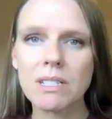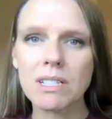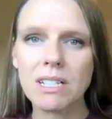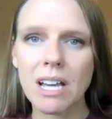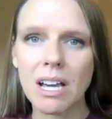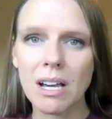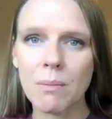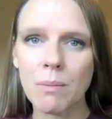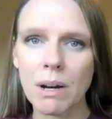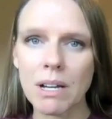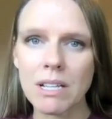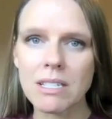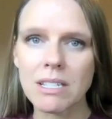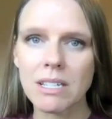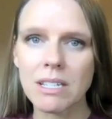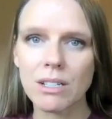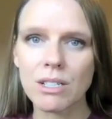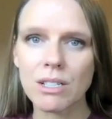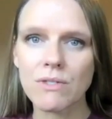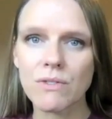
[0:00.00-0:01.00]
to take my
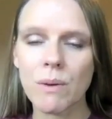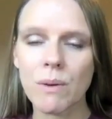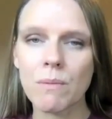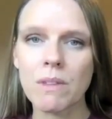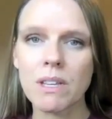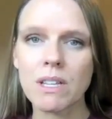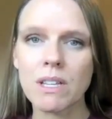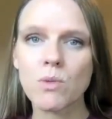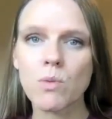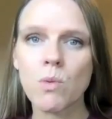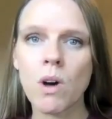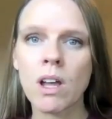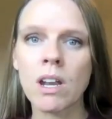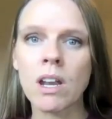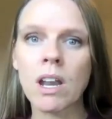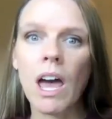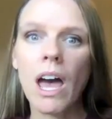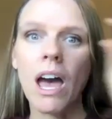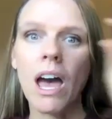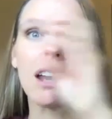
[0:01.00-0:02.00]
skills from this
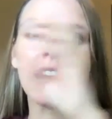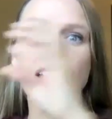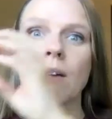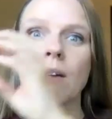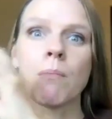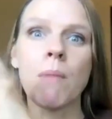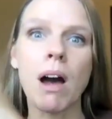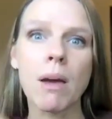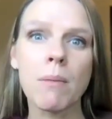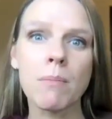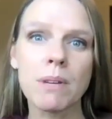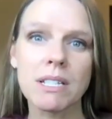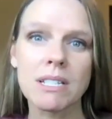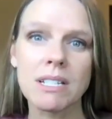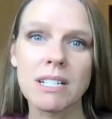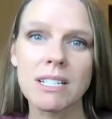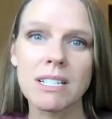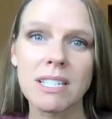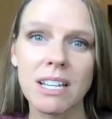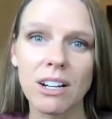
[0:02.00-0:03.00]
one and my
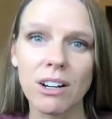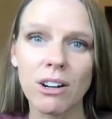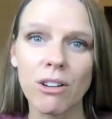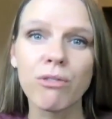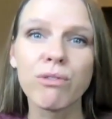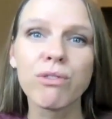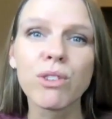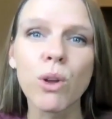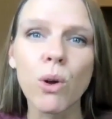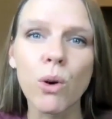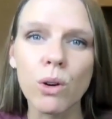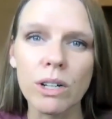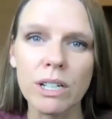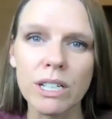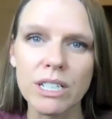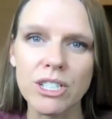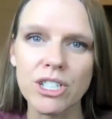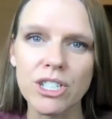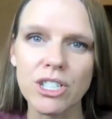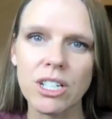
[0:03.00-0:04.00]
business here
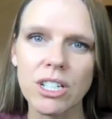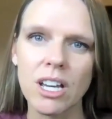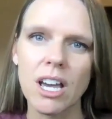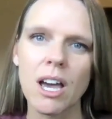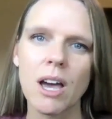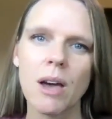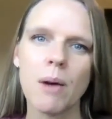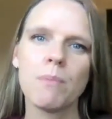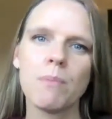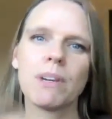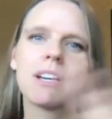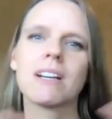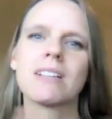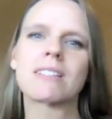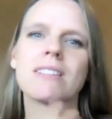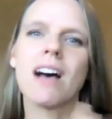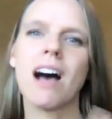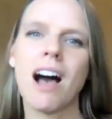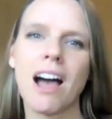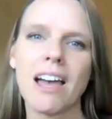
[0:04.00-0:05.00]
flourished
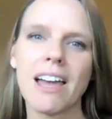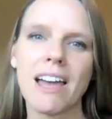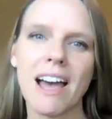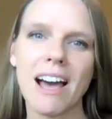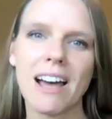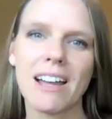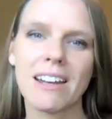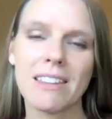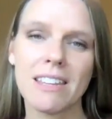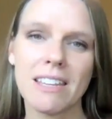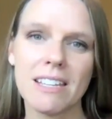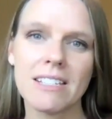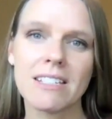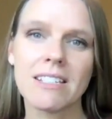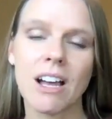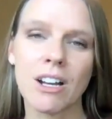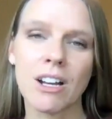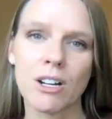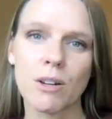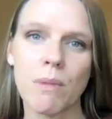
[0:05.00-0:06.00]
because I had these
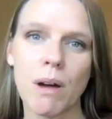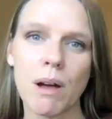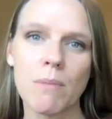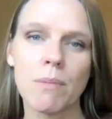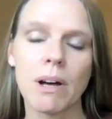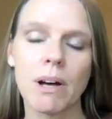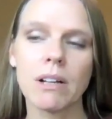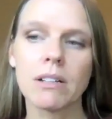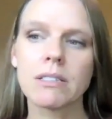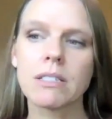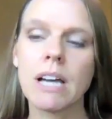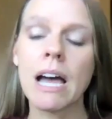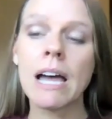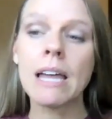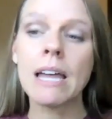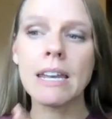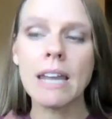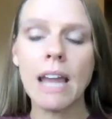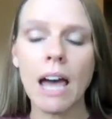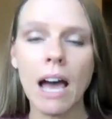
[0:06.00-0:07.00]
under my belt.
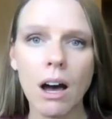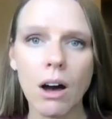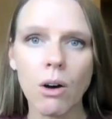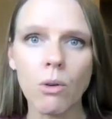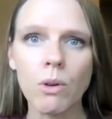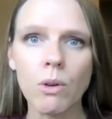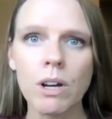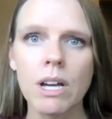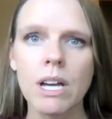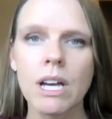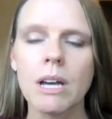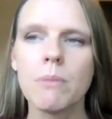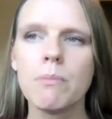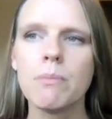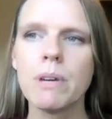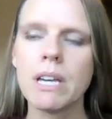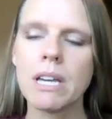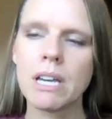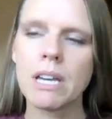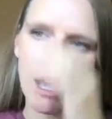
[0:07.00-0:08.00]
And now
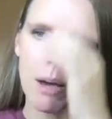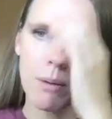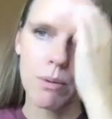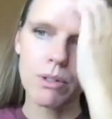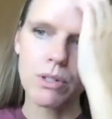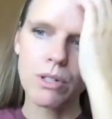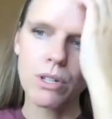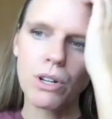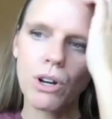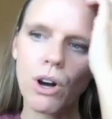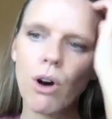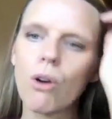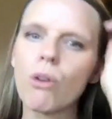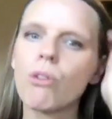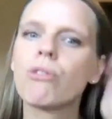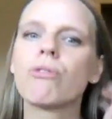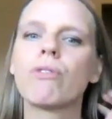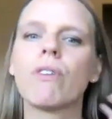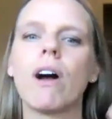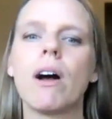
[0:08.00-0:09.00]
being able to
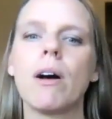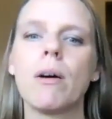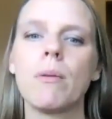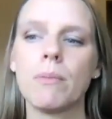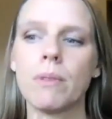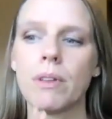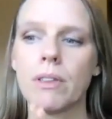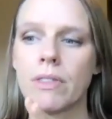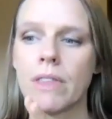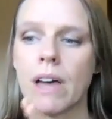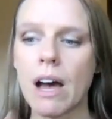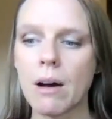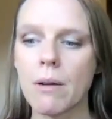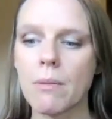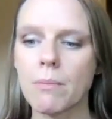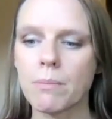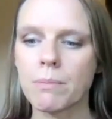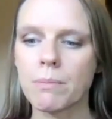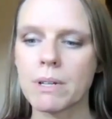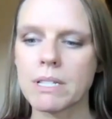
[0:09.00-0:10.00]
go from
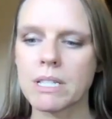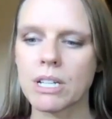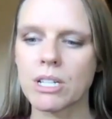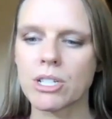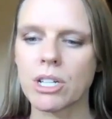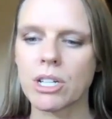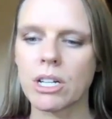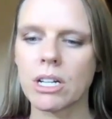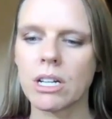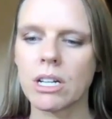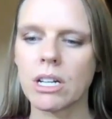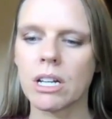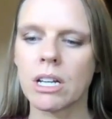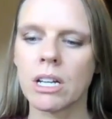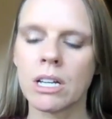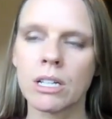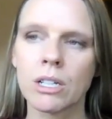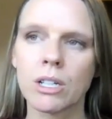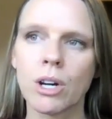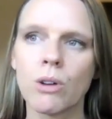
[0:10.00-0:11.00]
that position
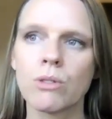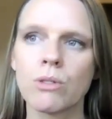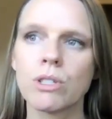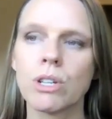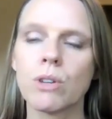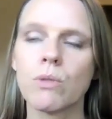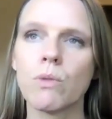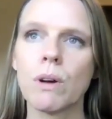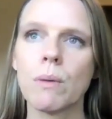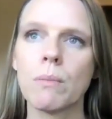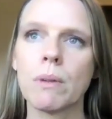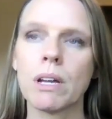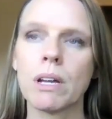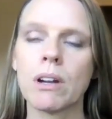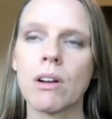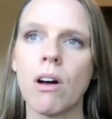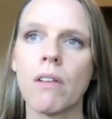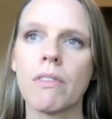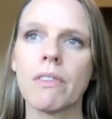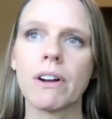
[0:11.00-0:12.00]
in coaching
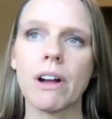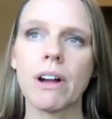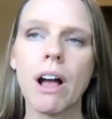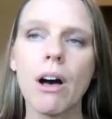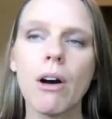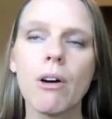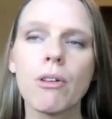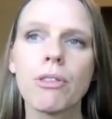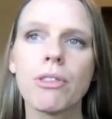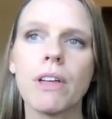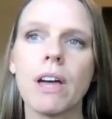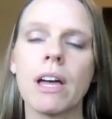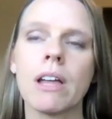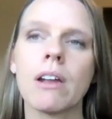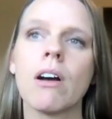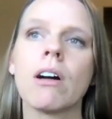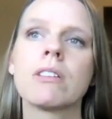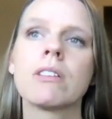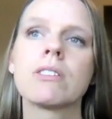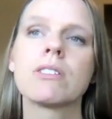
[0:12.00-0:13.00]
women on their health
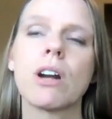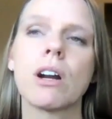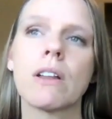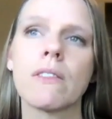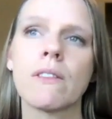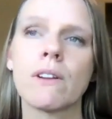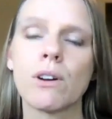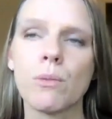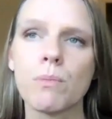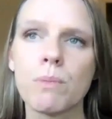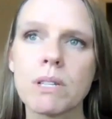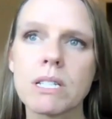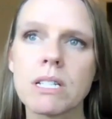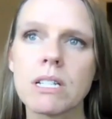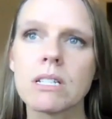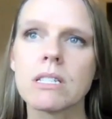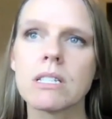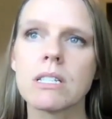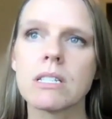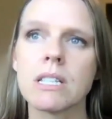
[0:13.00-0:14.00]
and on starting their own
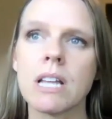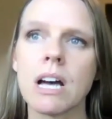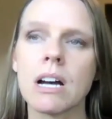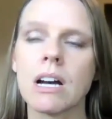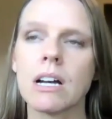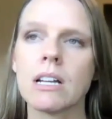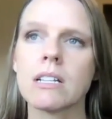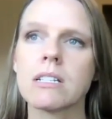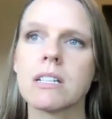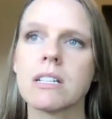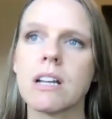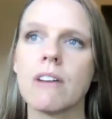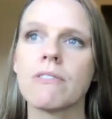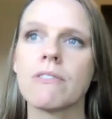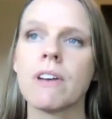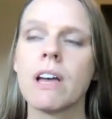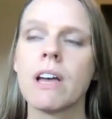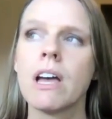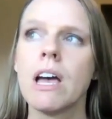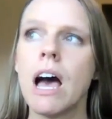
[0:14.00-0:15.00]
businesses and that kind of
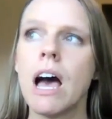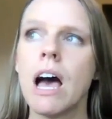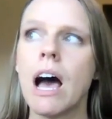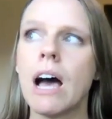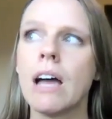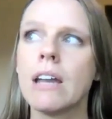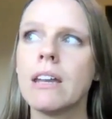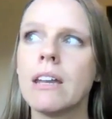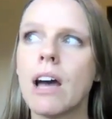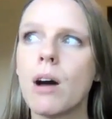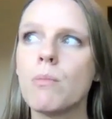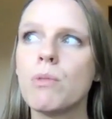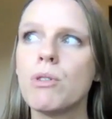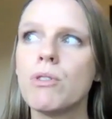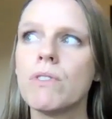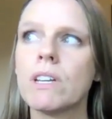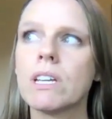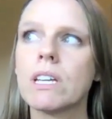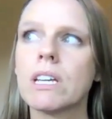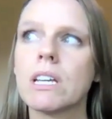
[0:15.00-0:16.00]
stuff, and now
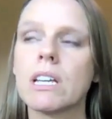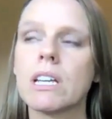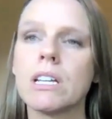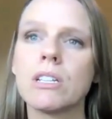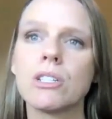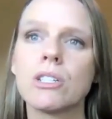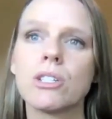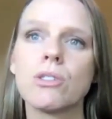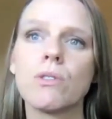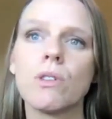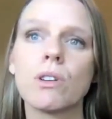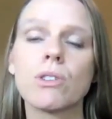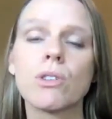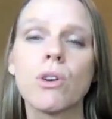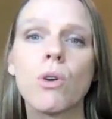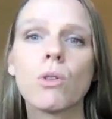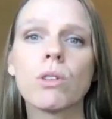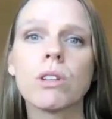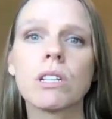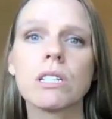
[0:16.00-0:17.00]
moving it into a
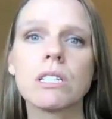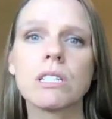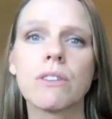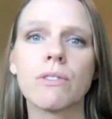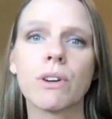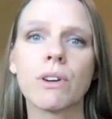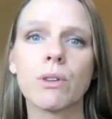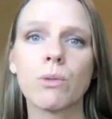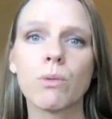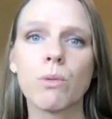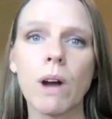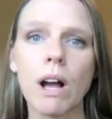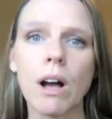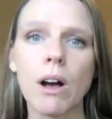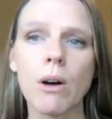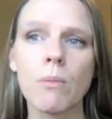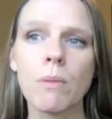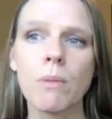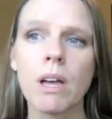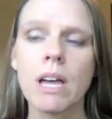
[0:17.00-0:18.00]
totally different
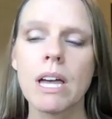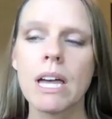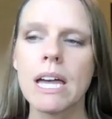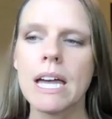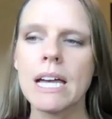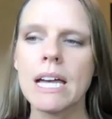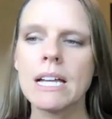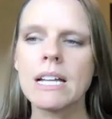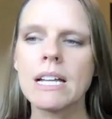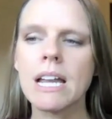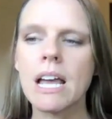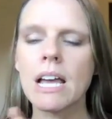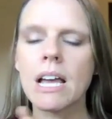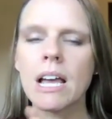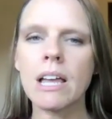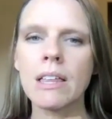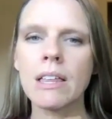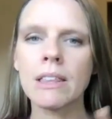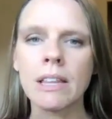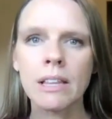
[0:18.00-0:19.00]
realm,
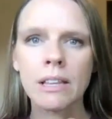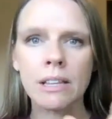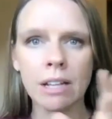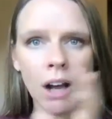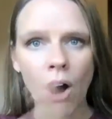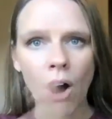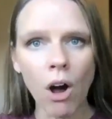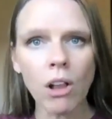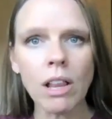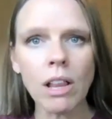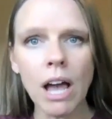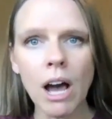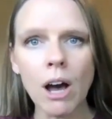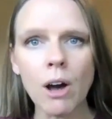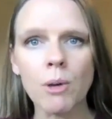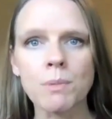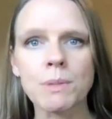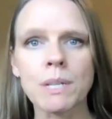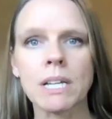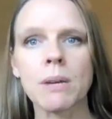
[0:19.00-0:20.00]
it all
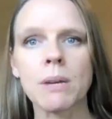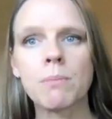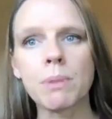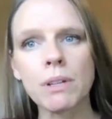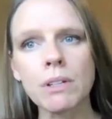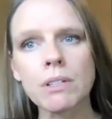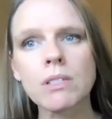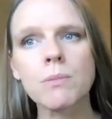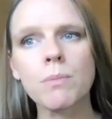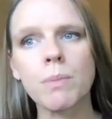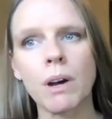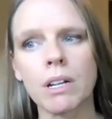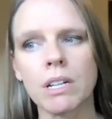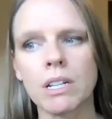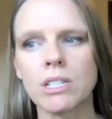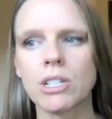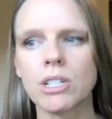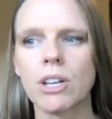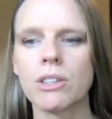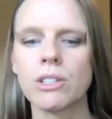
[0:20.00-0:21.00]
helps. Like it builds upon
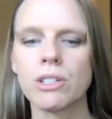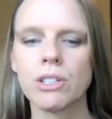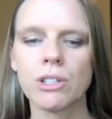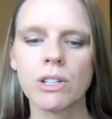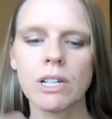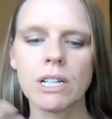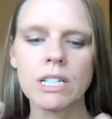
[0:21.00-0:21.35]
each other. Your